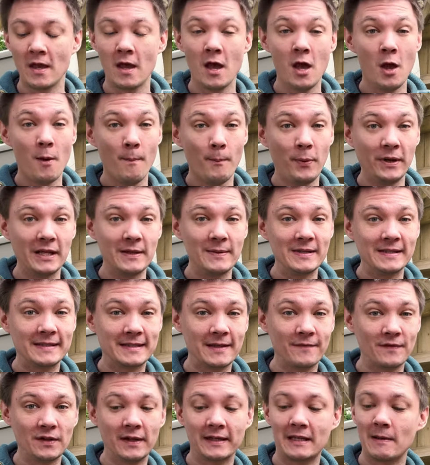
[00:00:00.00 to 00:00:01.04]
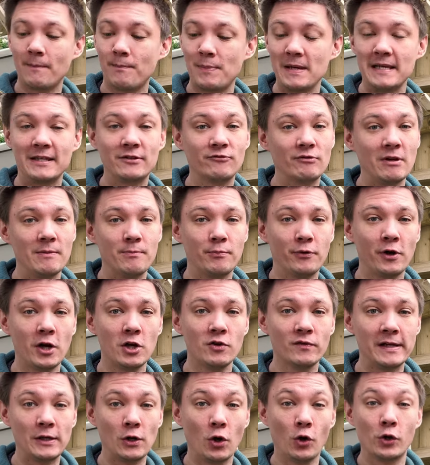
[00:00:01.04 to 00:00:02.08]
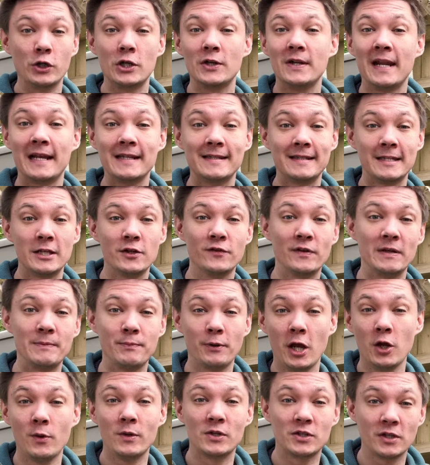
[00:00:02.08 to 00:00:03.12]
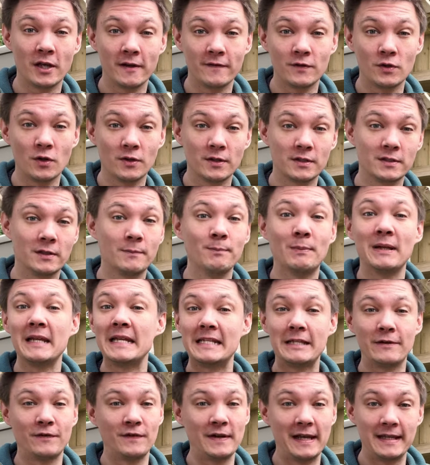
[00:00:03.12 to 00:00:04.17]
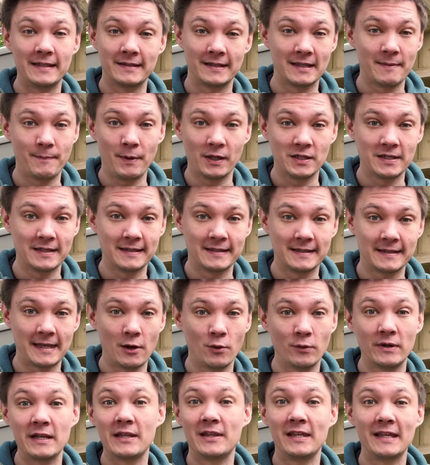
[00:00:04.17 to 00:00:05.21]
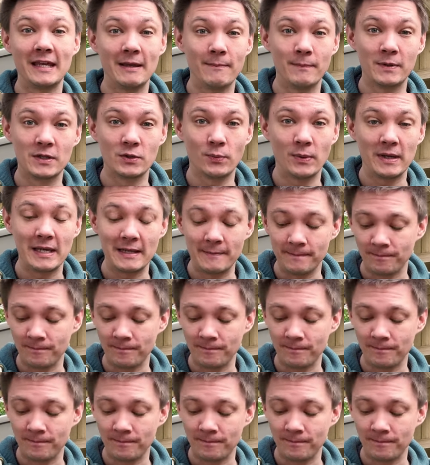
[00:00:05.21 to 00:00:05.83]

Putting them into something like a Beastgrip Pro Rig or Ulanzi U Rig Pro, which I've got completely different ends of the budget scale or anything in between.